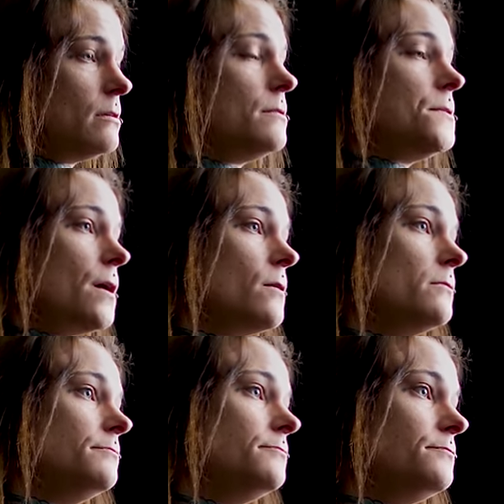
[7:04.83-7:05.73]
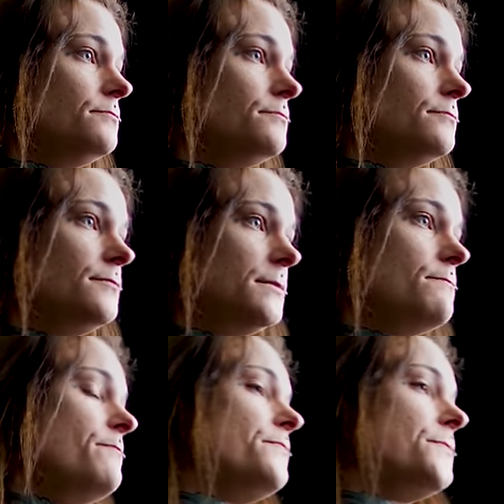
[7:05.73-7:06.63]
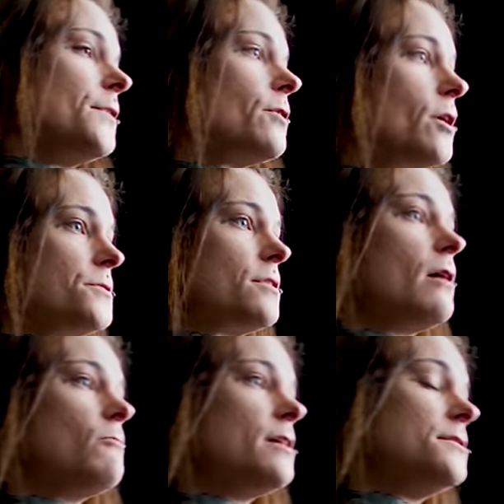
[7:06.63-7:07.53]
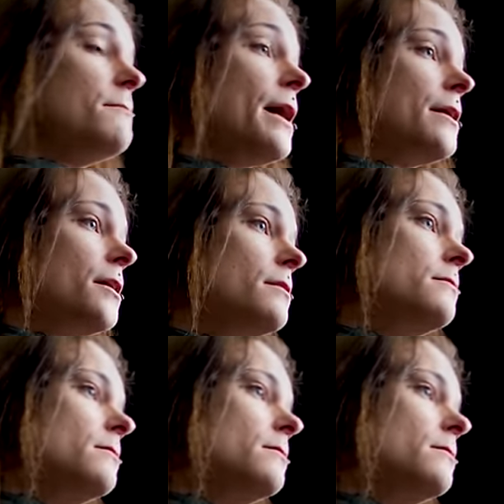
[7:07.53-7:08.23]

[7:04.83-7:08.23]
So the grosser I was, the better.